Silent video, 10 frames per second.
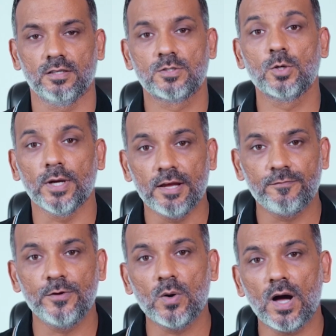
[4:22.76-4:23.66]
So
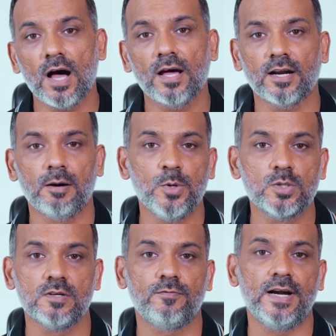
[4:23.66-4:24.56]
if you are a
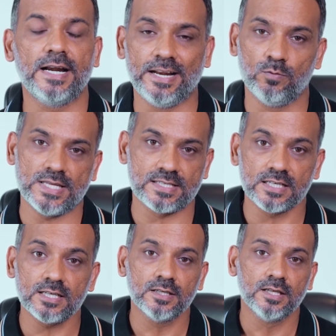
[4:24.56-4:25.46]
mutual fund
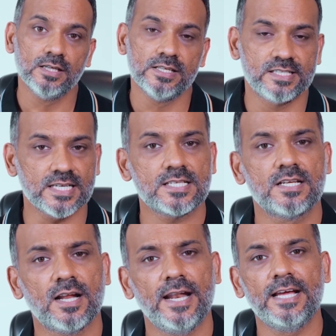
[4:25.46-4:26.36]
investor
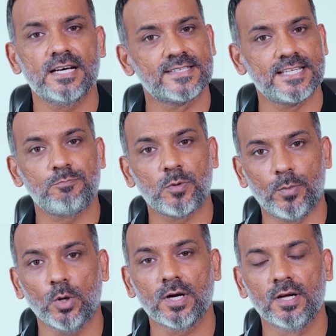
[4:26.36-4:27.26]
just running a SIP
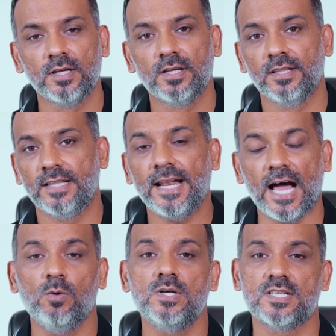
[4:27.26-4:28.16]
book, then
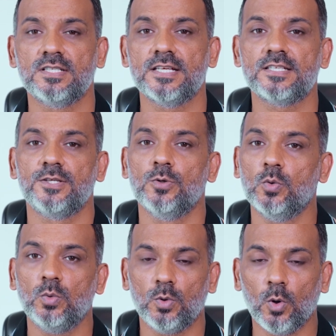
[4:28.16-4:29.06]
I would suggest
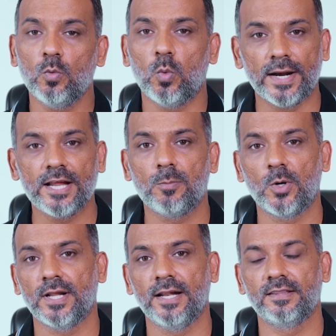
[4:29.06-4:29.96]
you don't worry
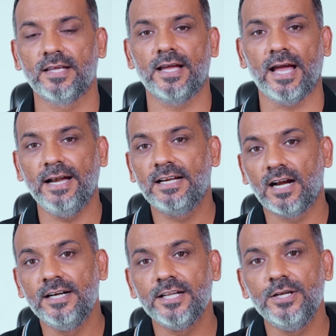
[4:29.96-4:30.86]
about anything and
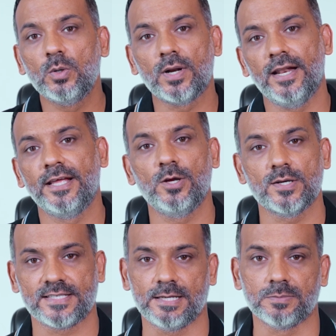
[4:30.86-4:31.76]
continue running
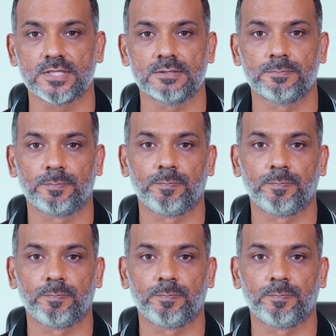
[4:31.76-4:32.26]
your SIPs.